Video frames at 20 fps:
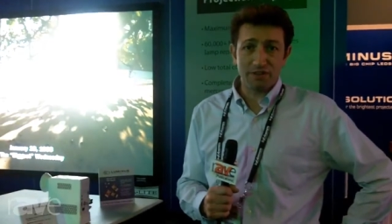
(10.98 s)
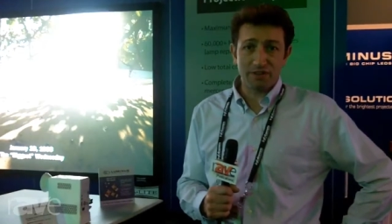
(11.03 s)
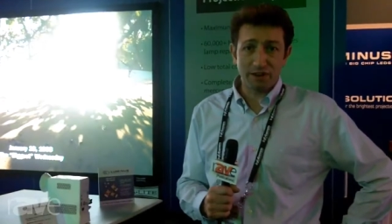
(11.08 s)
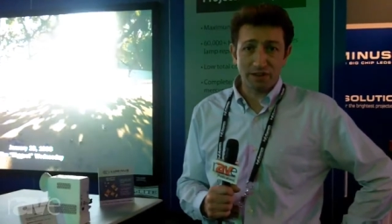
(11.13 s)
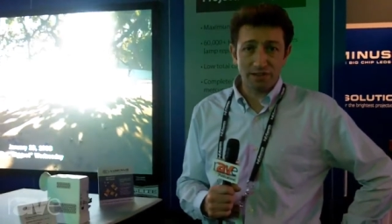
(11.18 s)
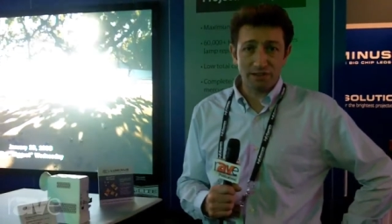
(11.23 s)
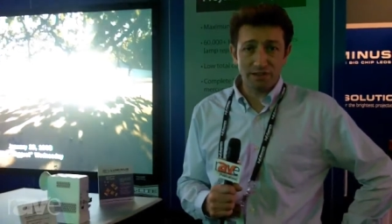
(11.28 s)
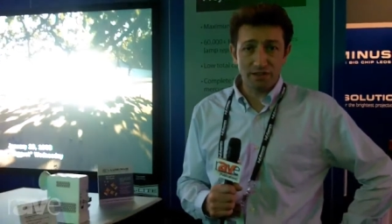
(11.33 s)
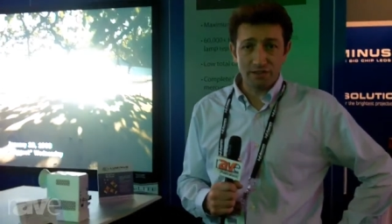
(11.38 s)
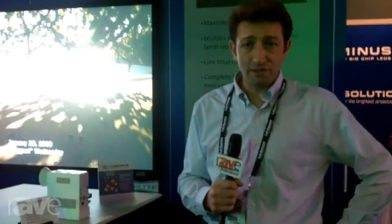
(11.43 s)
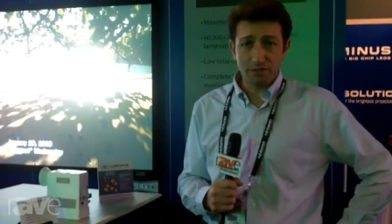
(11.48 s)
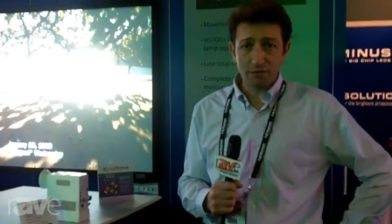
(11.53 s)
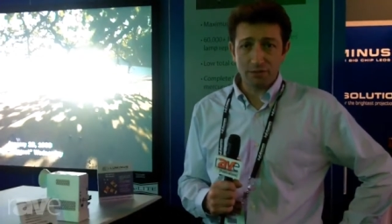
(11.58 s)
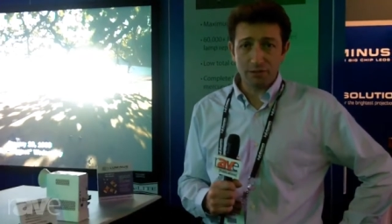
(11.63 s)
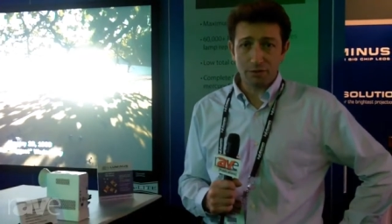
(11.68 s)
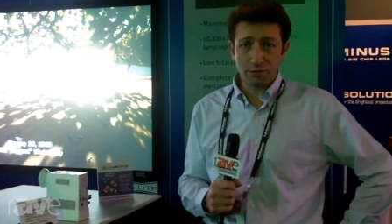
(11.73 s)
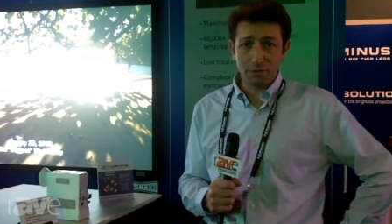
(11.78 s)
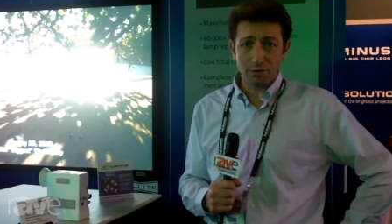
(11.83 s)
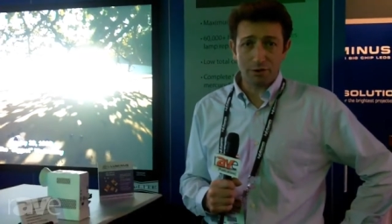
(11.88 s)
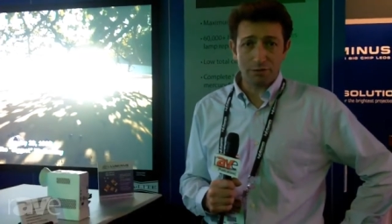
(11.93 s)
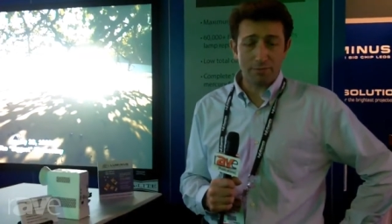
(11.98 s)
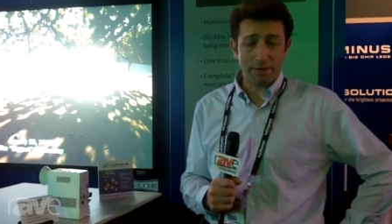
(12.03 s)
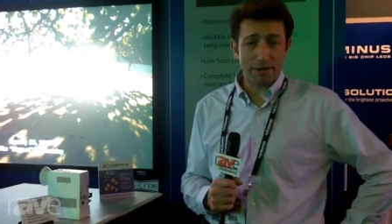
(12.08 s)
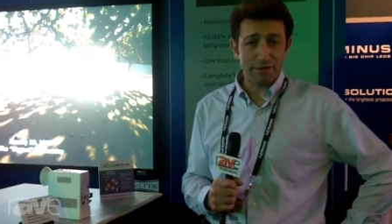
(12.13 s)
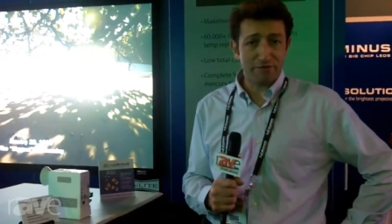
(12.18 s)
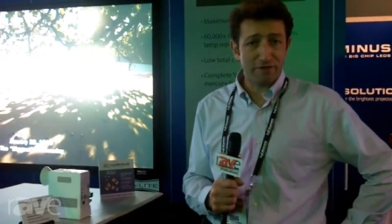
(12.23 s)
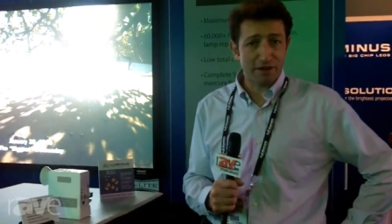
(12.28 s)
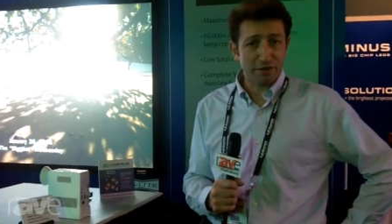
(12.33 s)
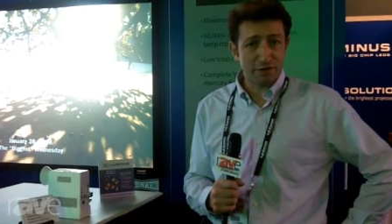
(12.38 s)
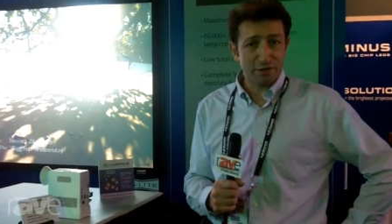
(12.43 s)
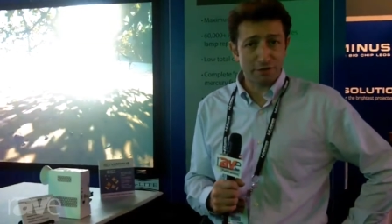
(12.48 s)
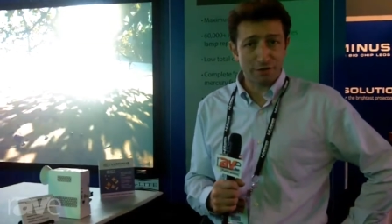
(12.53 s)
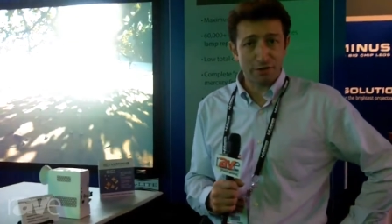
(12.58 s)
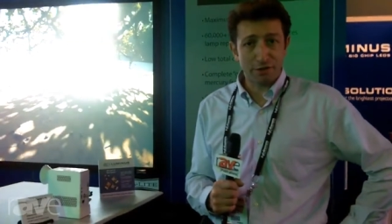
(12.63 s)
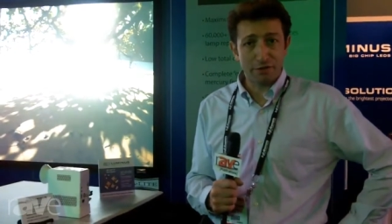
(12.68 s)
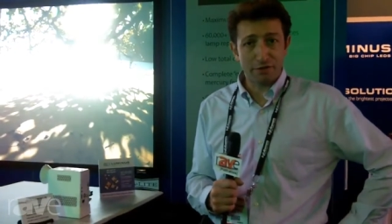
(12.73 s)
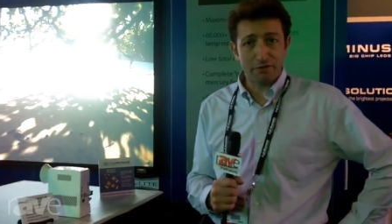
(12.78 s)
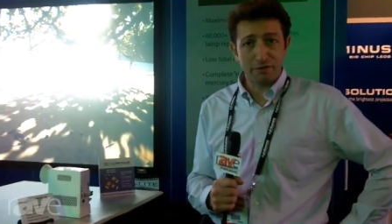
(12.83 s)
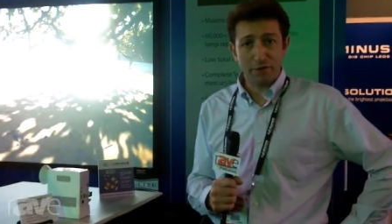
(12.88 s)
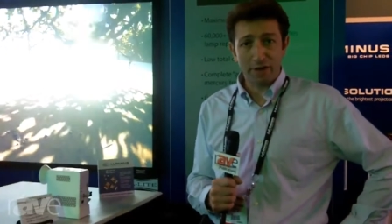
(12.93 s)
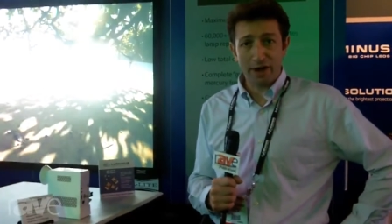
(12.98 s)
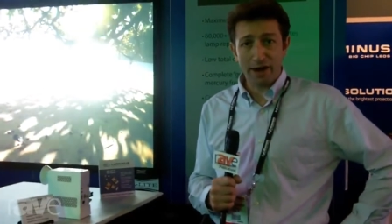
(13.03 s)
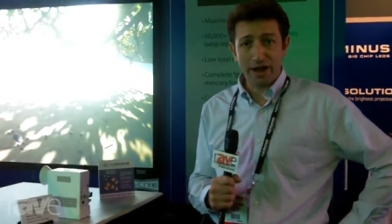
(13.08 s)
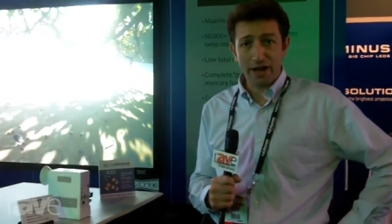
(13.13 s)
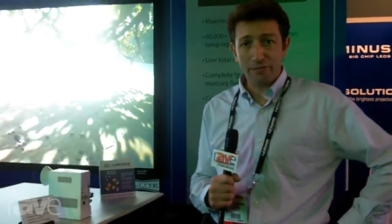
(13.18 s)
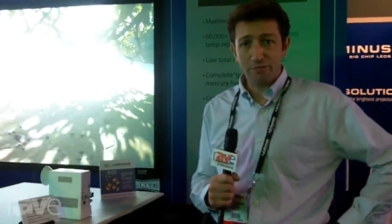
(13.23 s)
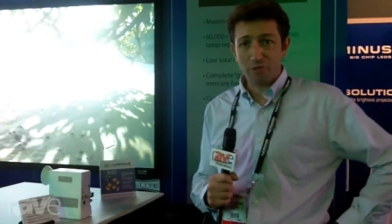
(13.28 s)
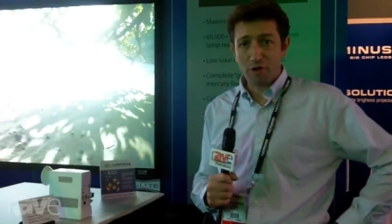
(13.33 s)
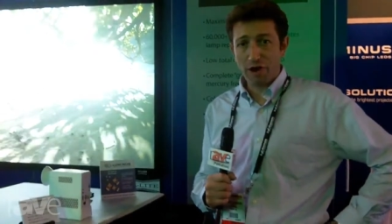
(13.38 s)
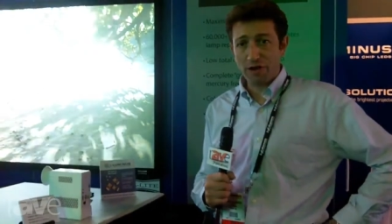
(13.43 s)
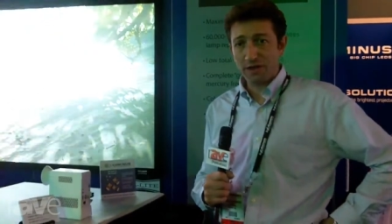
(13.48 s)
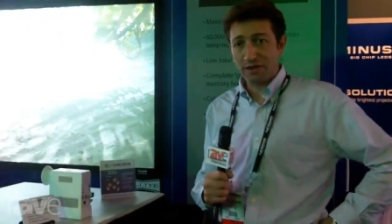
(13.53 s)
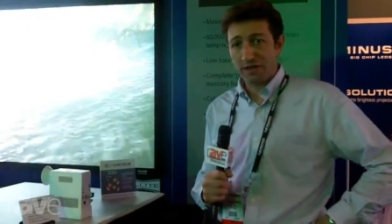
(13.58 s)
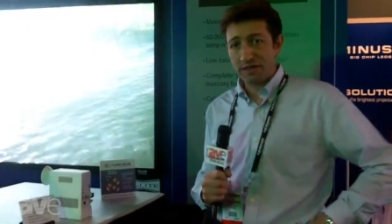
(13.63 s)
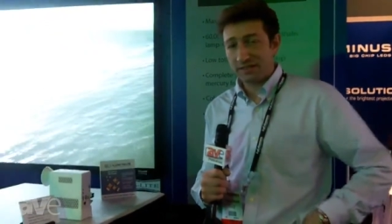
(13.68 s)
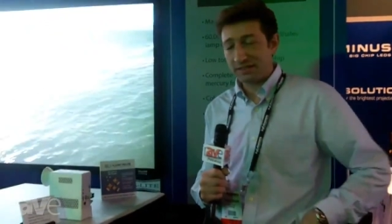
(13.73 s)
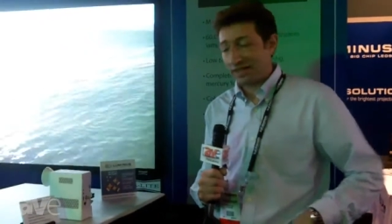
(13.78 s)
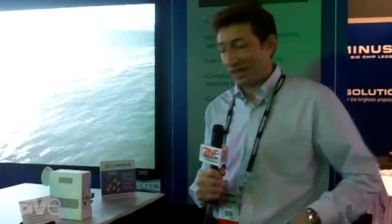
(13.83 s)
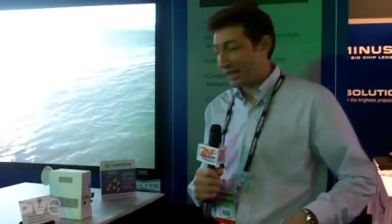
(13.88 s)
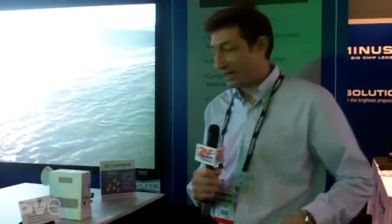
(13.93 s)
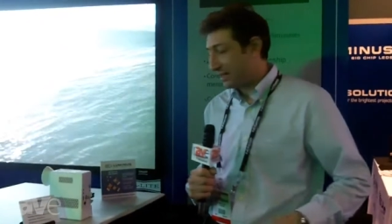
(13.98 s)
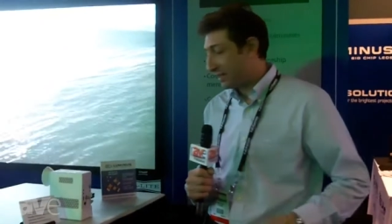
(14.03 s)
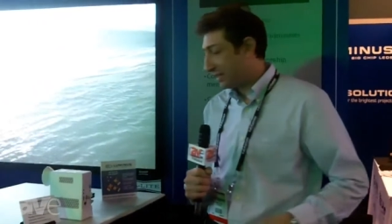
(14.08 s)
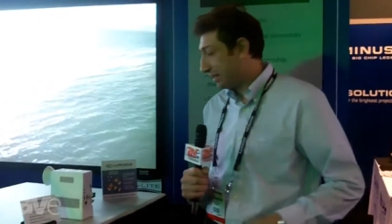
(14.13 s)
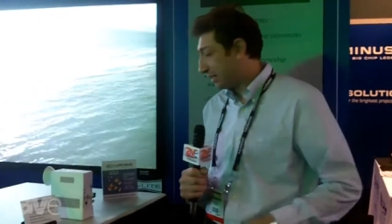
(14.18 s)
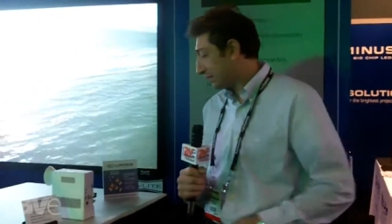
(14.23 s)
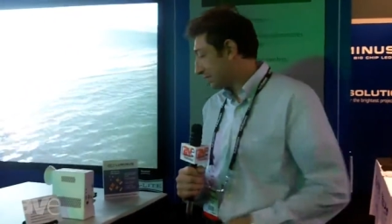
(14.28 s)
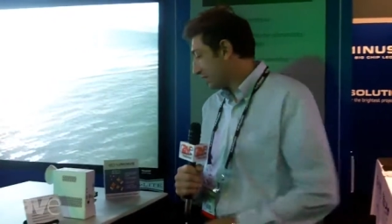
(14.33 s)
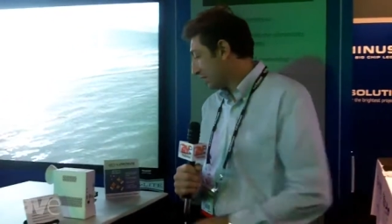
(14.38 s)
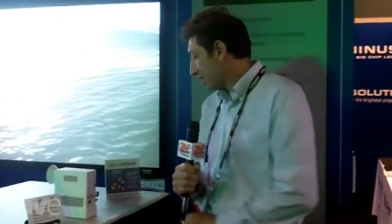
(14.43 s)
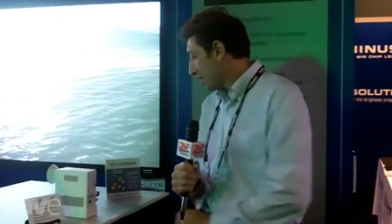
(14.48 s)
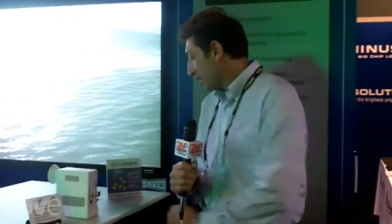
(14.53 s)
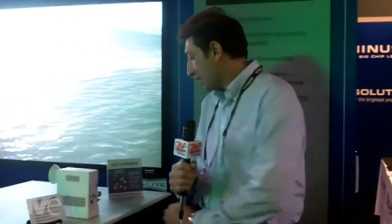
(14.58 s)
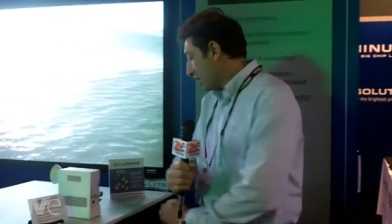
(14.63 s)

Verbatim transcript: Devices. We are a manufacturer of very high brightness LEDs